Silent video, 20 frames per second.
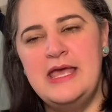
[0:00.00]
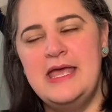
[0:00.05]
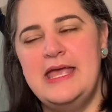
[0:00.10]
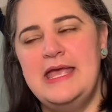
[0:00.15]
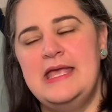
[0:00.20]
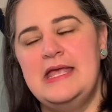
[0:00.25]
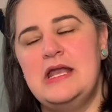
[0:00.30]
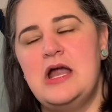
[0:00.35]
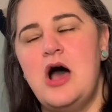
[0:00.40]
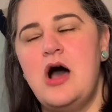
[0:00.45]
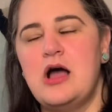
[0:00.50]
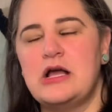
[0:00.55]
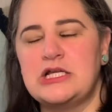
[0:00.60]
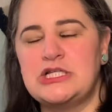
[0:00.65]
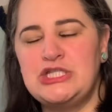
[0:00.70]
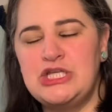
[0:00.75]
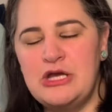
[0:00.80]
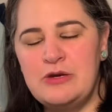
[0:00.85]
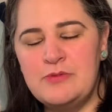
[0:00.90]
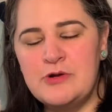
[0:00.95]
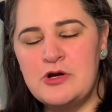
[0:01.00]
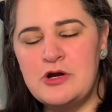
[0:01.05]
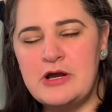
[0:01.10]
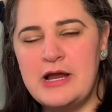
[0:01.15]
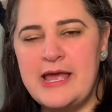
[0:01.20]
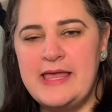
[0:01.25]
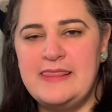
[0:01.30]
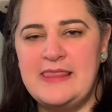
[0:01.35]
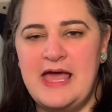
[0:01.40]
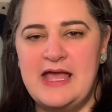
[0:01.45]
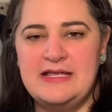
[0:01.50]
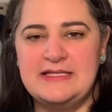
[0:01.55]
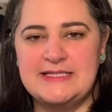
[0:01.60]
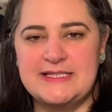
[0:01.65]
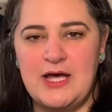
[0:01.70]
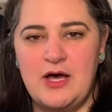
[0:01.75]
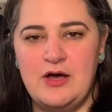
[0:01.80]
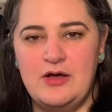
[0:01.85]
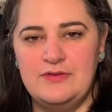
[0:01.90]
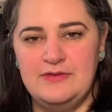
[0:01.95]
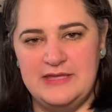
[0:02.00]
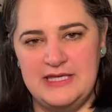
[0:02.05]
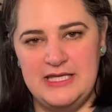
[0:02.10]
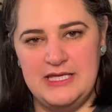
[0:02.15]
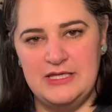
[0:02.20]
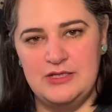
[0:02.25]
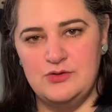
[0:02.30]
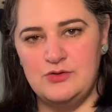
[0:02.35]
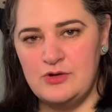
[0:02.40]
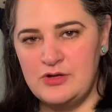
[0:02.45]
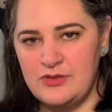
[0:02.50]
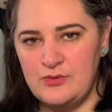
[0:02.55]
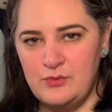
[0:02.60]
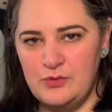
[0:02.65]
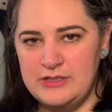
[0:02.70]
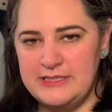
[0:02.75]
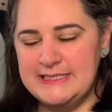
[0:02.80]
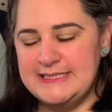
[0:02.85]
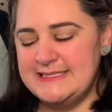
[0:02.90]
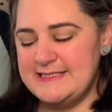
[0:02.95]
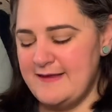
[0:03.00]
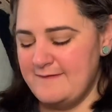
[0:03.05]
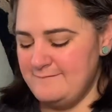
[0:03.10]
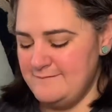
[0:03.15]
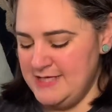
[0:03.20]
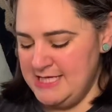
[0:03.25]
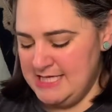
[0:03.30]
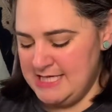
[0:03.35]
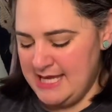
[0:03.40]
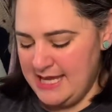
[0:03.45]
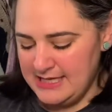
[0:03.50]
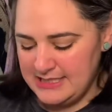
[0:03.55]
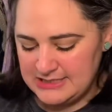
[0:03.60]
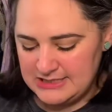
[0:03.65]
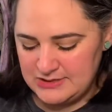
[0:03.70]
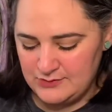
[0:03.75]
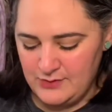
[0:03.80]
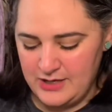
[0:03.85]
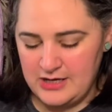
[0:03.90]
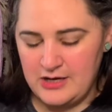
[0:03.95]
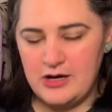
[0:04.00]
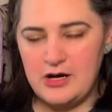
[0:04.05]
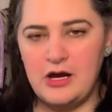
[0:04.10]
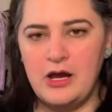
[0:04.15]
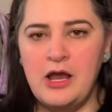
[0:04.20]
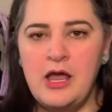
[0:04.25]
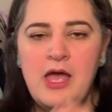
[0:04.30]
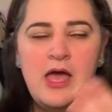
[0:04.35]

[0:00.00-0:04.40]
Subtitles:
in October, and that is called the Northwoods V-neck sweater.